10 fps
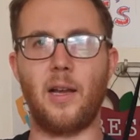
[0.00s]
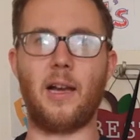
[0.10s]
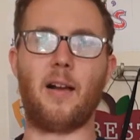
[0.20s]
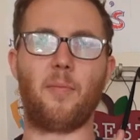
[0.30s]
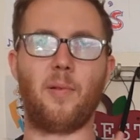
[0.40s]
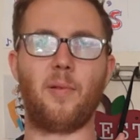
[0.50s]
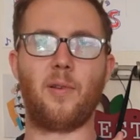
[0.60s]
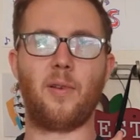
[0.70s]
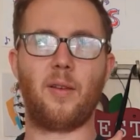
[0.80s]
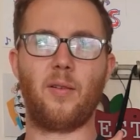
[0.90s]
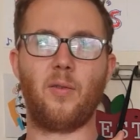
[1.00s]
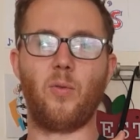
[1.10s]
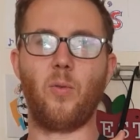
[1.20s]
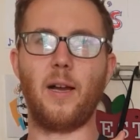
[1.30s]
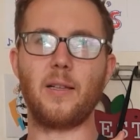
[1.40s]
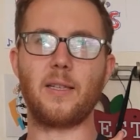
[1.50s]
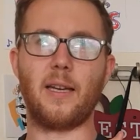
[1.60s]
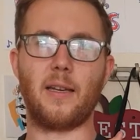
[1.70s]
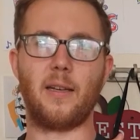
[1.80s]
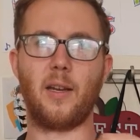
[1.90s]
up. Well
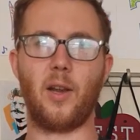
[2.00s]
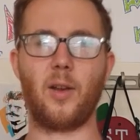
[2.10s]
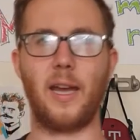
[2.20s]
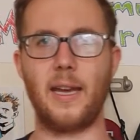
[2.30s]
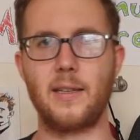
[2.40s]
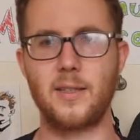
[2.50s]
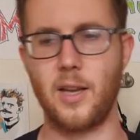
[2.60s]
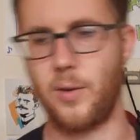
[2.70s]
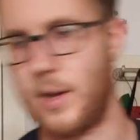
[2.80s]
done. Okay, so